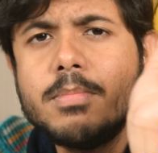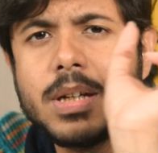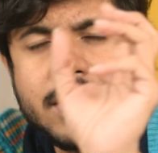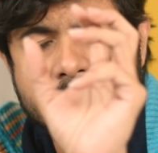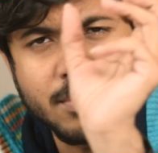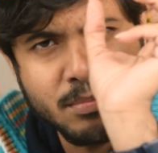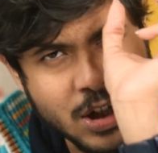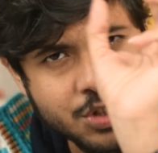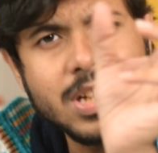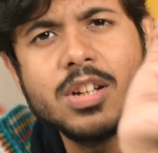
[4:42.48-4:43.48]
a
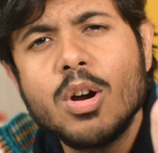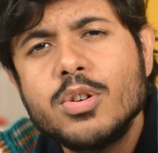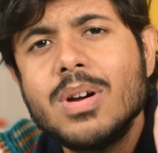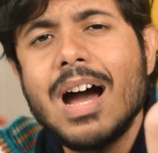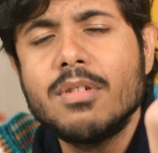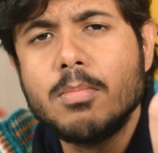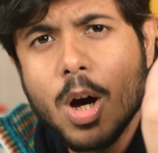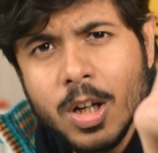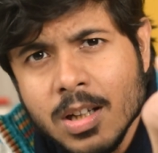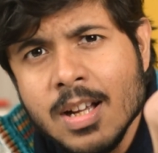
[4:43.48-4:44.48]
machine or you have a
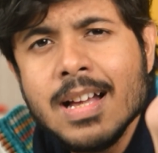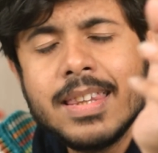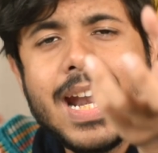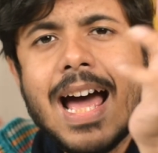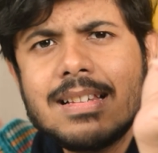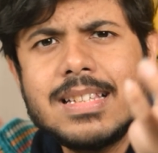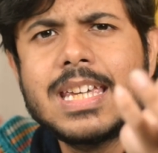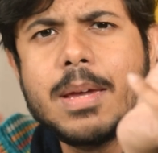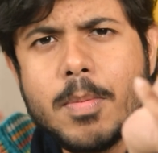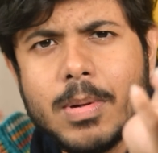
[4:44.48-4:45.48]
model that has the
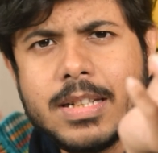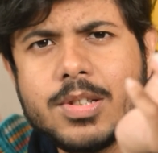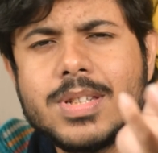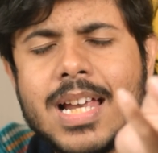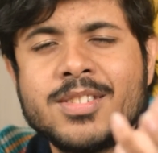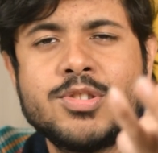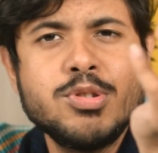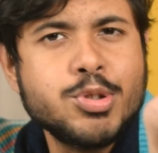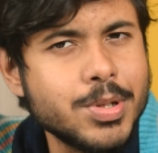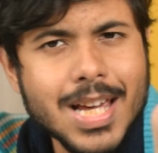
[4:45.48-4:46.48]
capability to
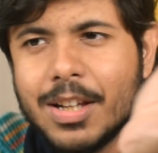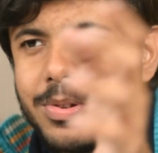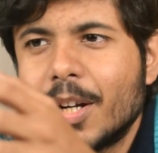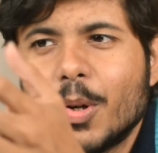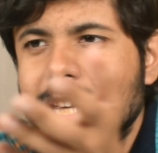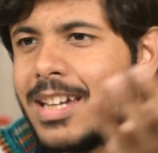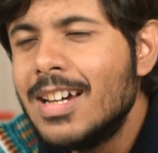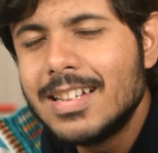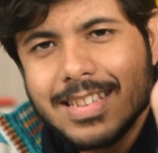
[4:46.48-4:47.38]
to tell you that, okay,